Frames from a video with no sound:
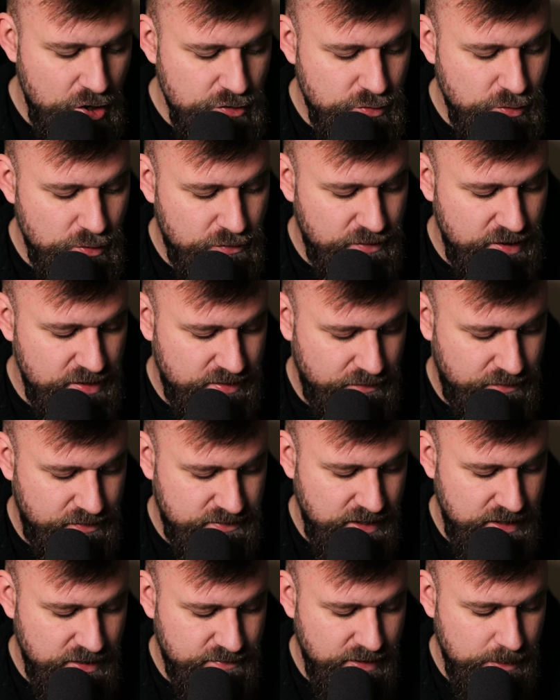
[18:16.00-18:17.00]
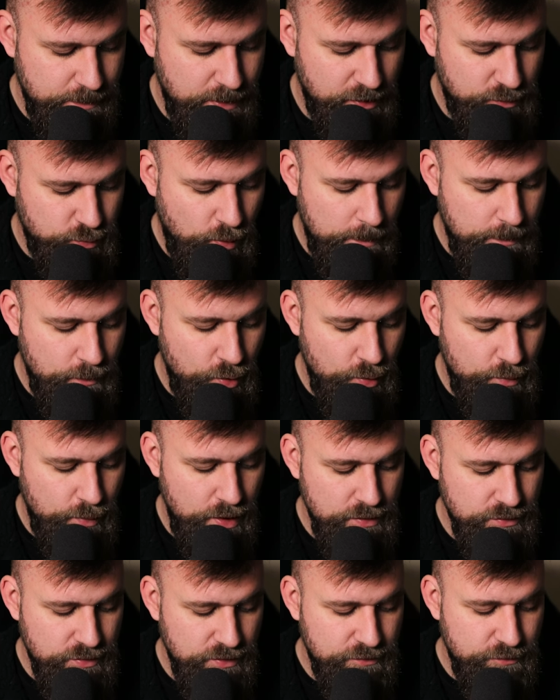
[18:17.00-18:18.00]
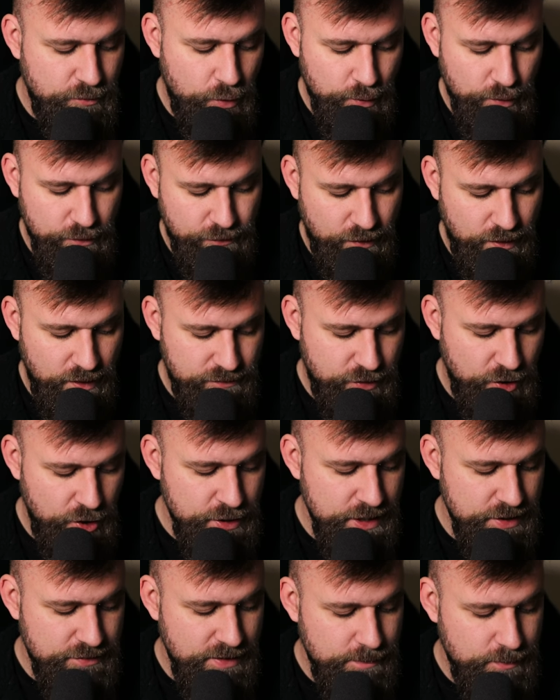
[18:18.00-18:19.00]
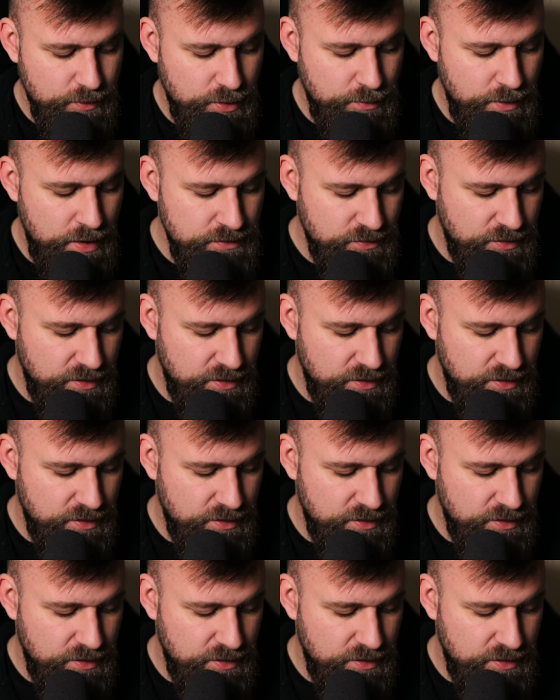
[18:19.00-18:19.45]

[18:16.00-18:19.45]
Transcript: to a 3, it suffers d3 plus 1 mortal wounds. On a 4 to a 5, 2d3 mortal wounds.